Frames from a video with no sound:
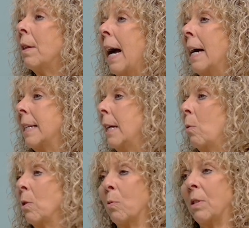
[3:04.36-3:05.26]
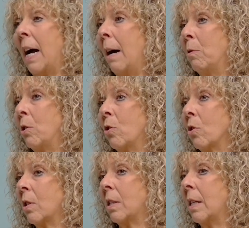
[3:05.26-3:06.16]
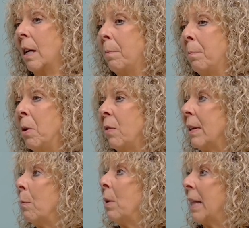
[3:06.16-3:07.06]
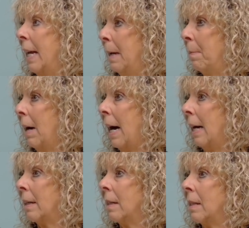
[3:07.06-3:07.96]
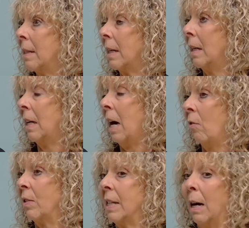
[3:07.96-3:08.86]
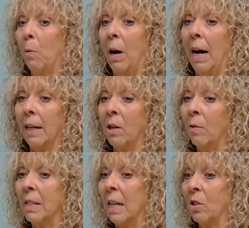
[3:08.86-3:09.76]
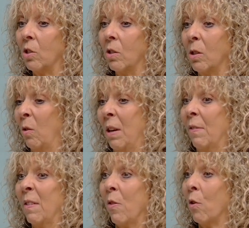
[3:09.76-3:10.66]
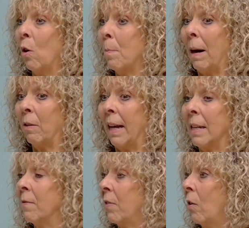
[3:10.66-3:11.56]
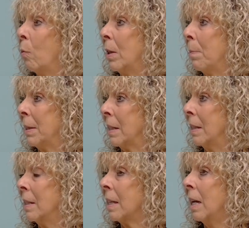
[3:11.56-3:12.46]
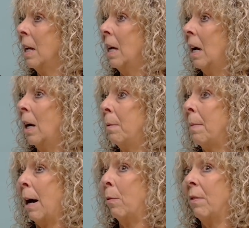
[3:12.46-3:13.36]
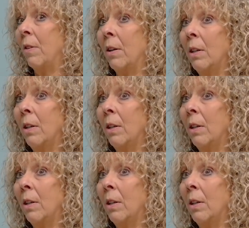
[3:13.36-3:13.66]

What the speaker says: idea was that I was just moving in with him, and obviously I had no intentions or never even thought about getting involved with the business. However,